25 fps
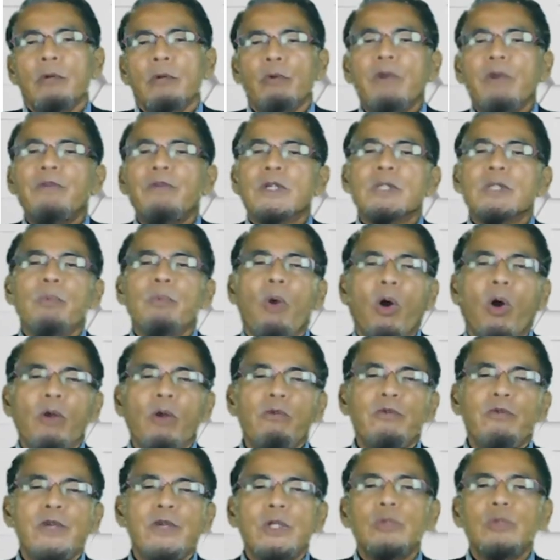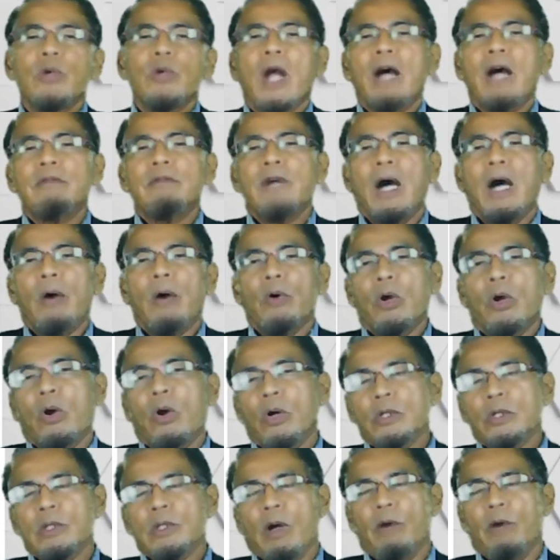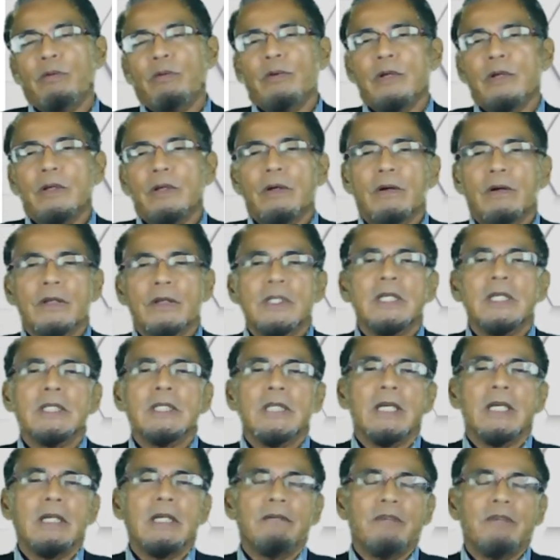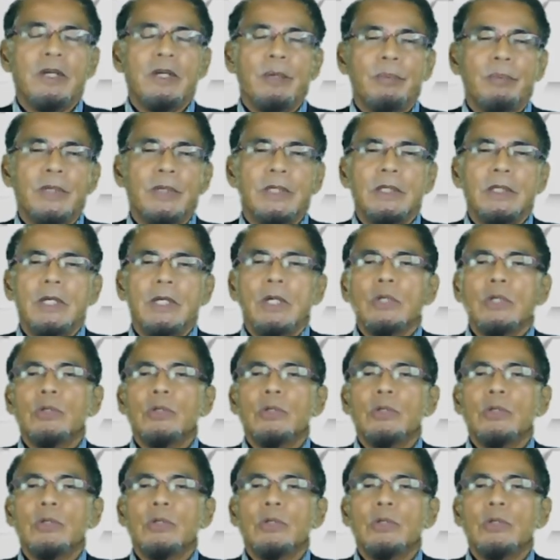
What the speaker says: with a small fee to cover our cost of research and development.